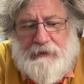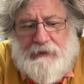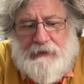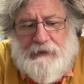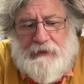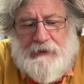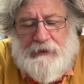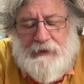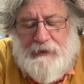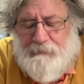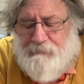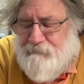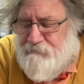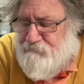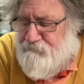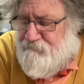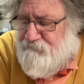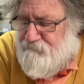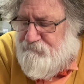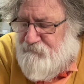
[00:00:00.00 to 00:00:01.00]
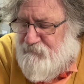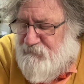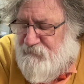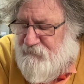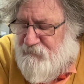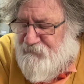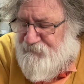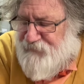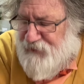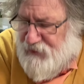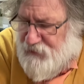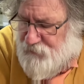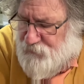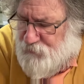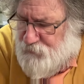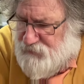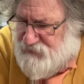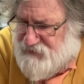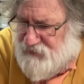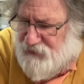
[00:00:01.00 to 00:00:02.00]
figure
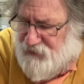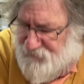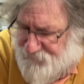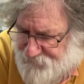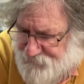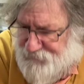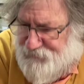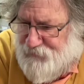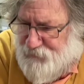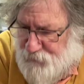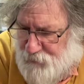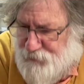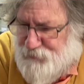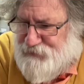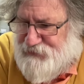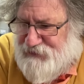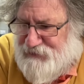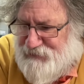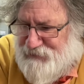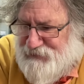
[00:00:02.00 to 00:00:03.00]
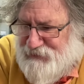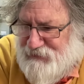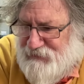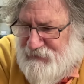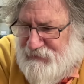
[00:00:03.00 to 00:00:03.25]
who is often quoted,